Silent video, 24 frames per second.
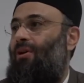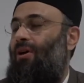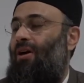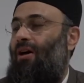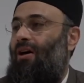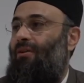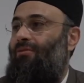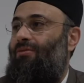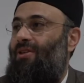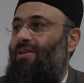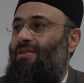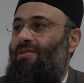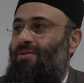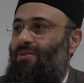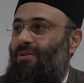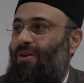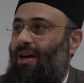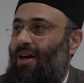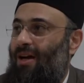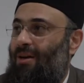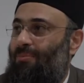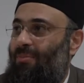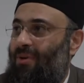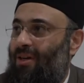of
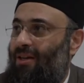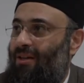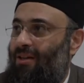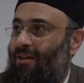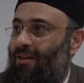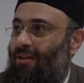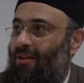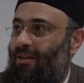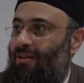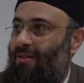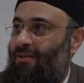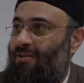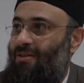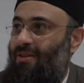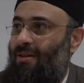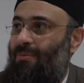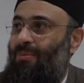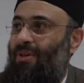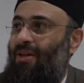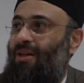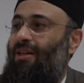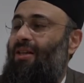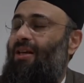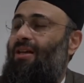describing
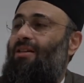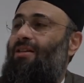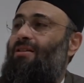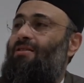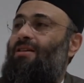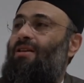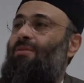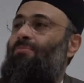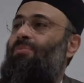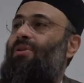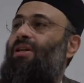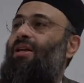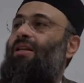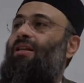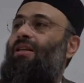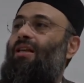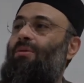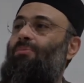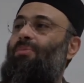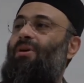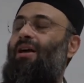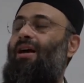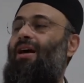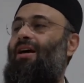something that is completely
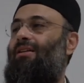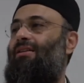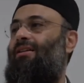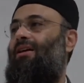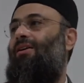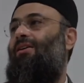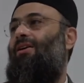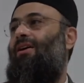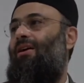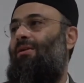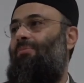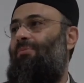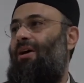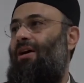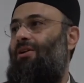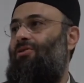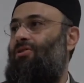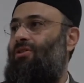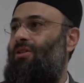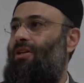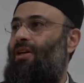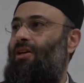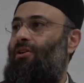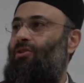beyond our
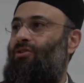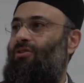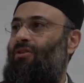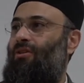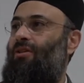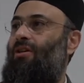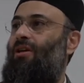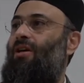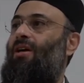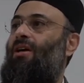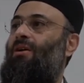imagination.